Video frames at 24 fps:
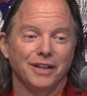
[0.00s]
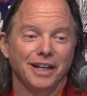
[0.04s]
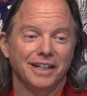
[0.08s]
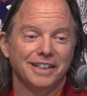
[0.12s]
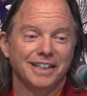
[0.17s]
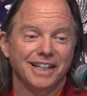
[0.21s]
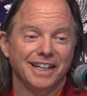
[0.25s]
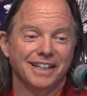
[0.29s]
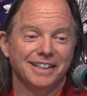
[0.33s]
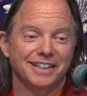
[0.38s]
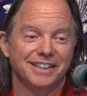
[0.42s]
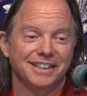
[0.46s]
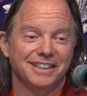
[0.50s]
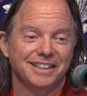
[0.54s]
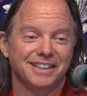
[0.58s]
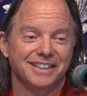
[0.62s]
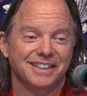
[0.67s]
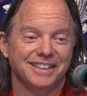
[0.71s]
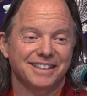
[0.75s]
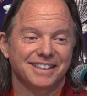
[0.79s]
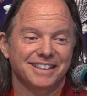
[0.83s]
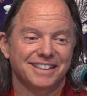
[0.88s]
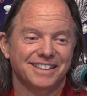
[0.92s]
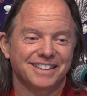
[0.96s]
like that.
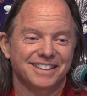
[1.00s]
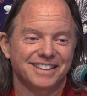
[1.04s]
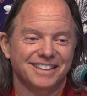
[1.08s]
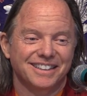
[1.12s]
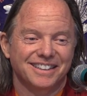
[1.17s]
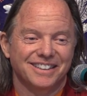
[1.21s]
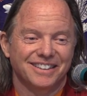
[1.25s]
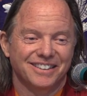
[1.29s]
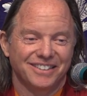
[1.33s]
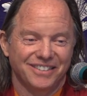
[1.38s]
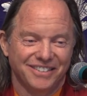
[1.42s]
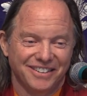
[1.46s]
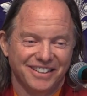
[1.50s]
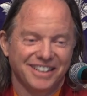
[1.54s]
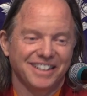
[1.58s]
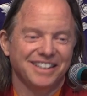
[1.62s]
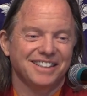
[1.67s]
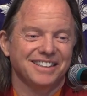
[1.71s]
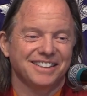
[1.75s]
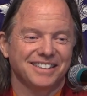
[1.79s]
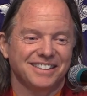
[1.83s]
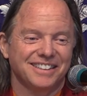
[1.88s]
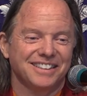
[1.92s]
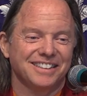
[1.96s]

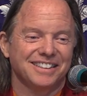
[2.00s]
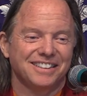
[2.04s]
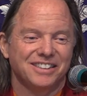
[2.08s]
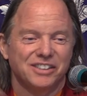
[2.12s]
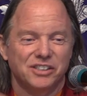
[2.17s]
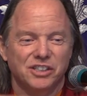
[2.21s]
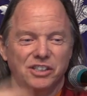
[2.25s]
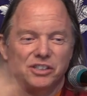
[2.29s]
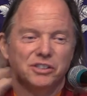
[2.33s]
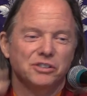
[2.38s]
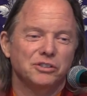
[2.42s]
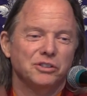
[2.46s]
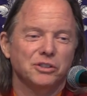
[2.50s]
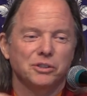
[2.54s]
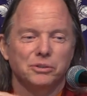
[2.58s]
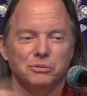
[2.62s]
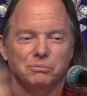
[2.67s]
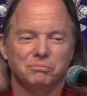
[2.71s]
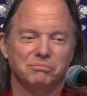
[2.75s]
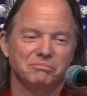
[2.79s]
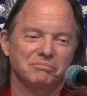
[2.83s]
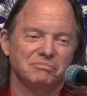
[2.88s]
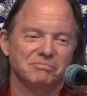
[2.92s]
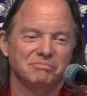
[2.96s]
Okay? Just do